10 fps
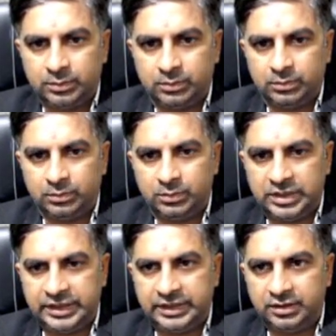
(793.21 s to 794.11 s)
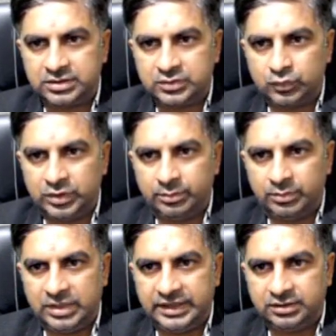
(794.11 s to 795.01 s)
minus 1
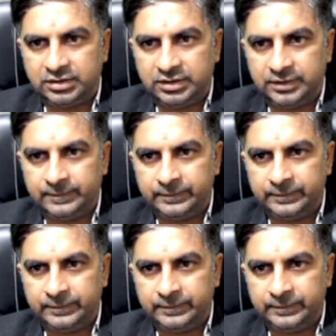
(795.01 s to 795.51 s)
by 3.